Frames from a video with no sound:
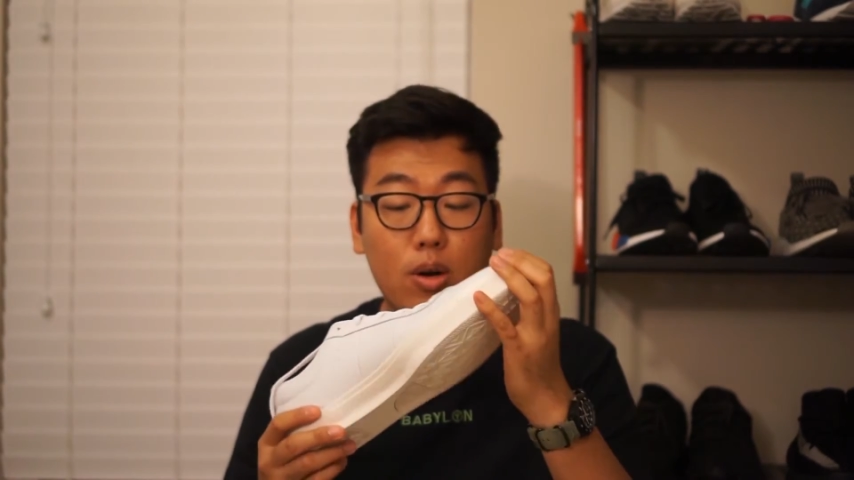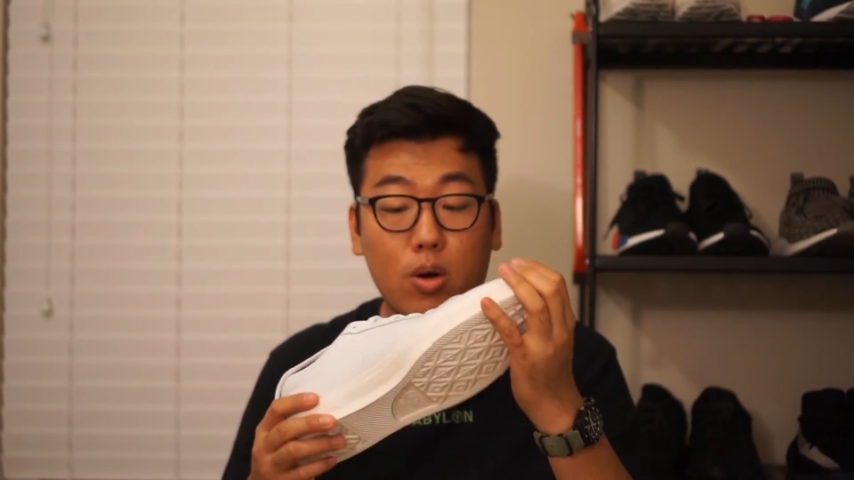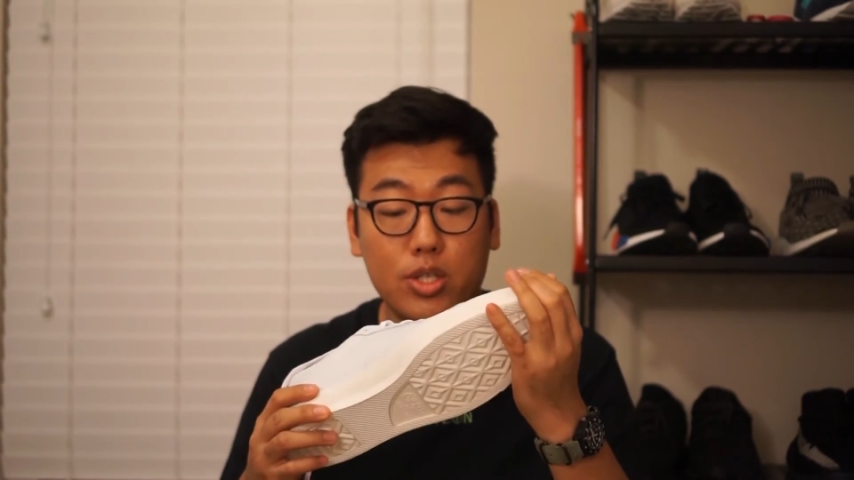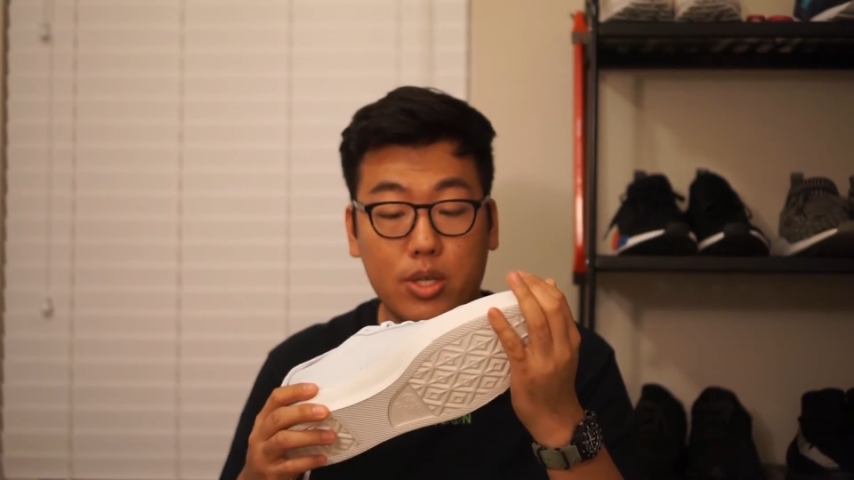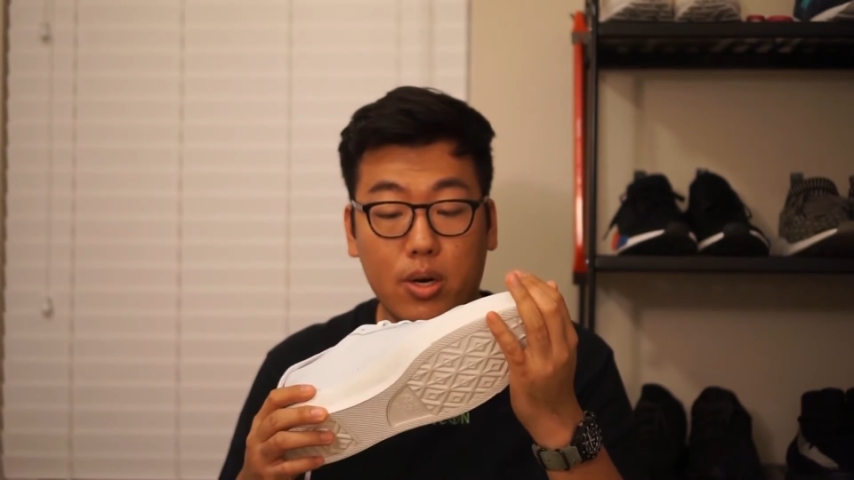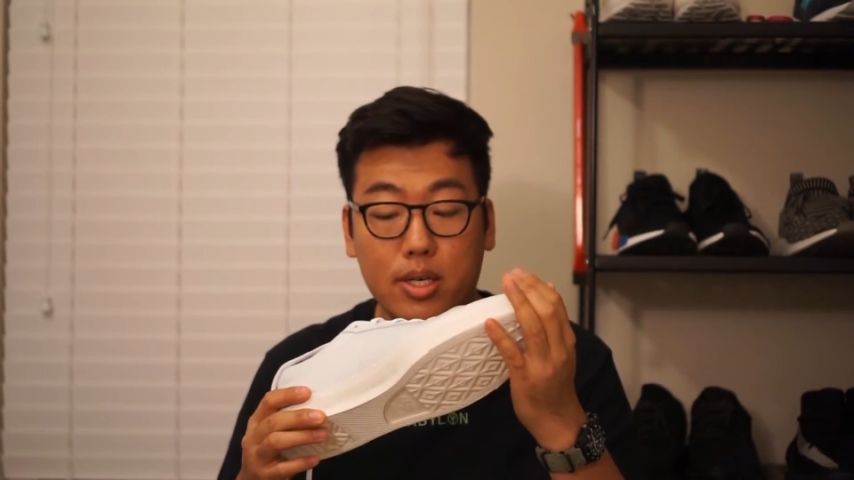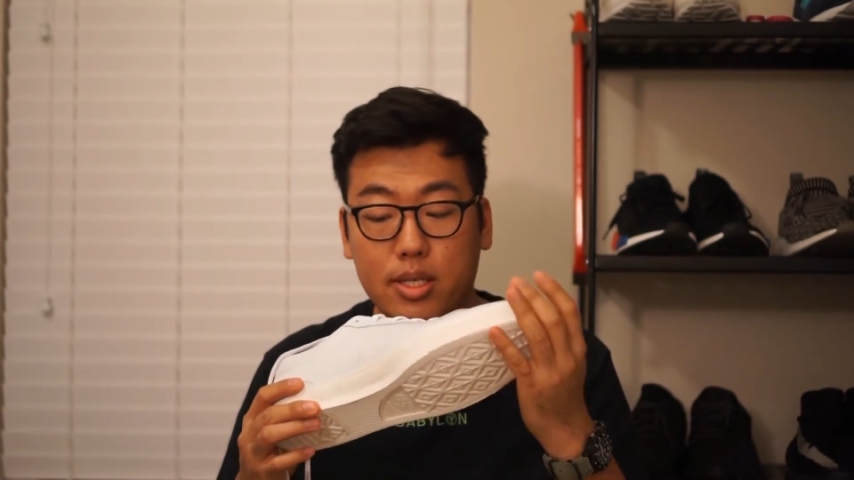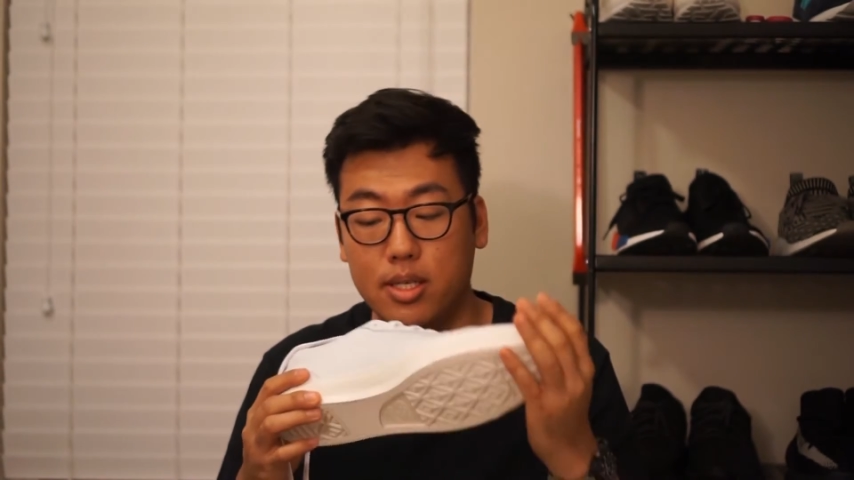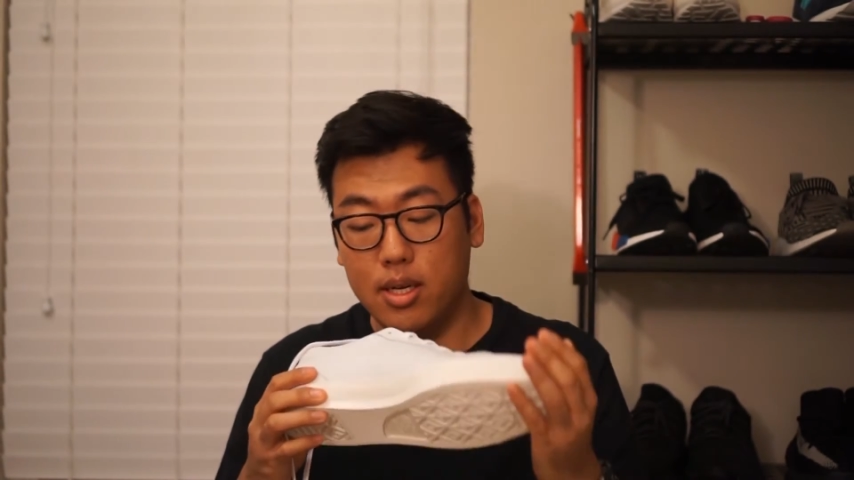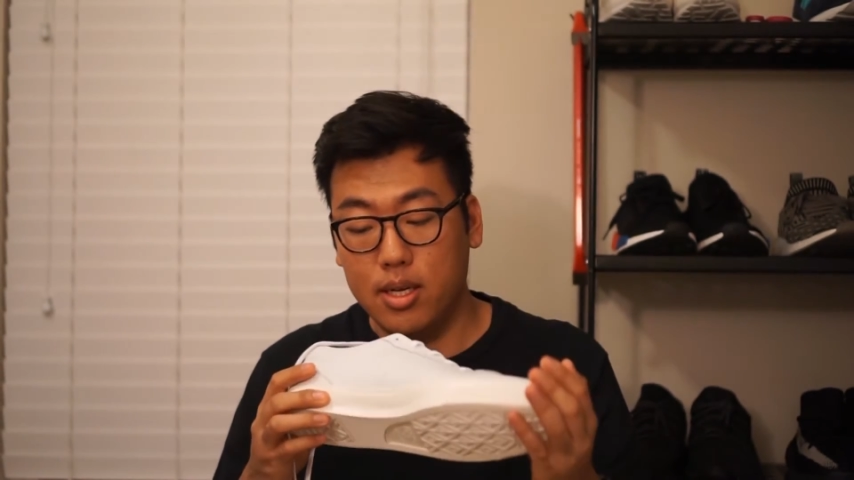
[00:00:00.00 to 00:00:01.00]

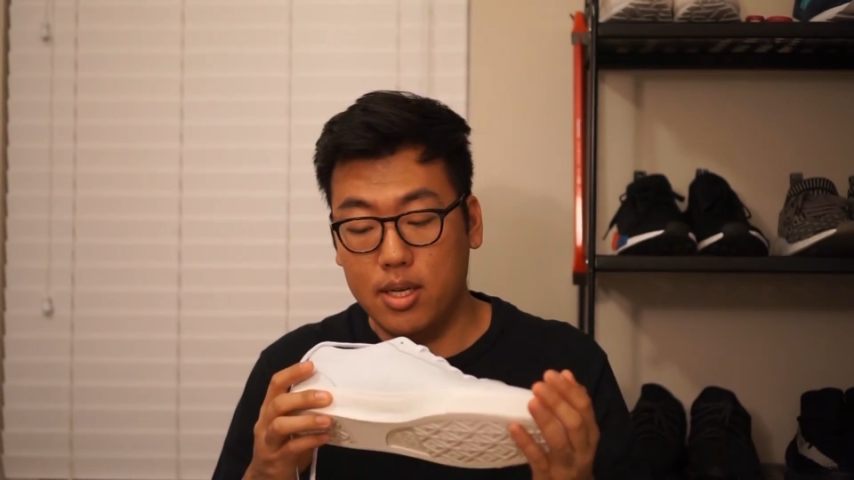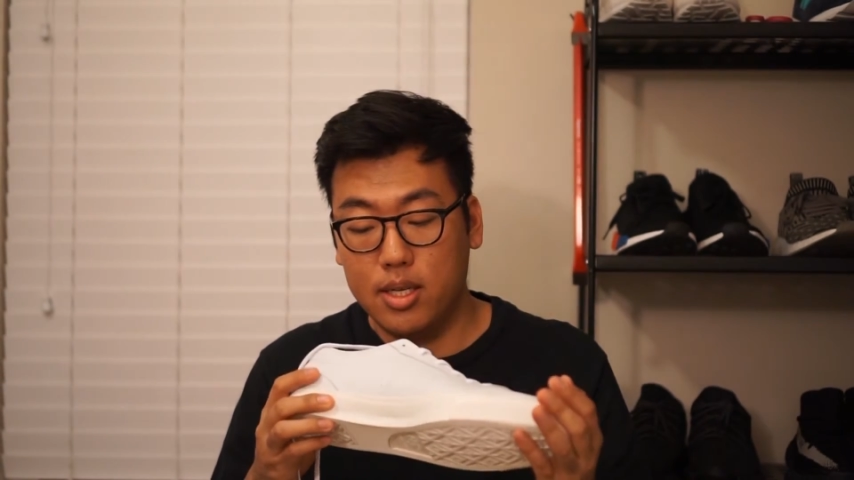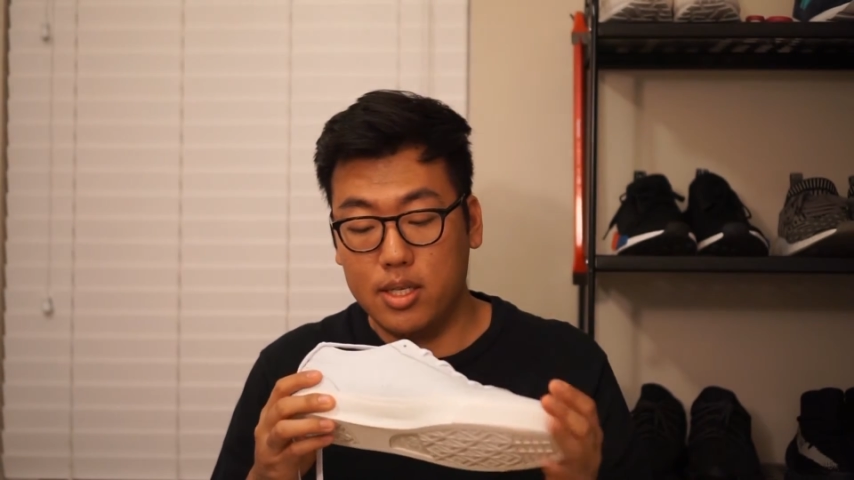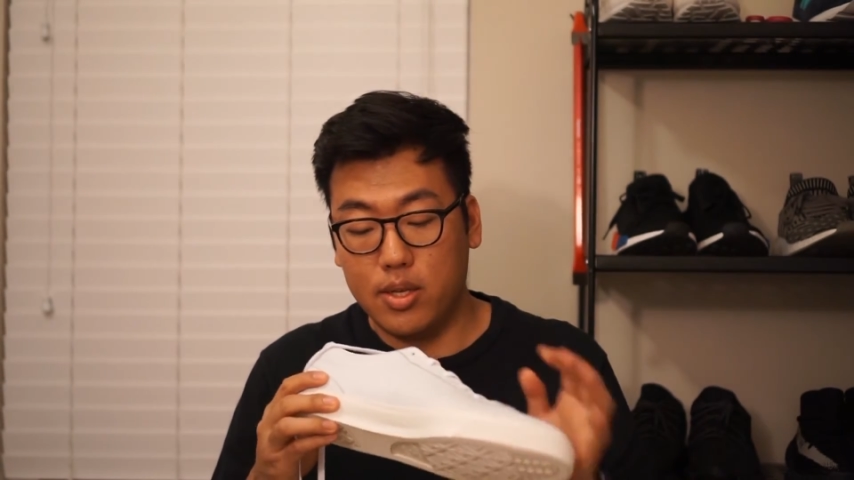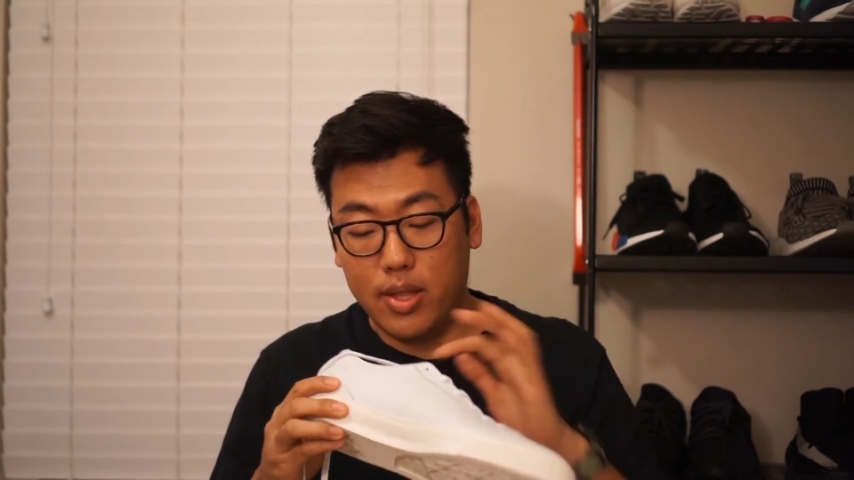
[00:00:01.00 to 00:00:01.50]
All-Stars. So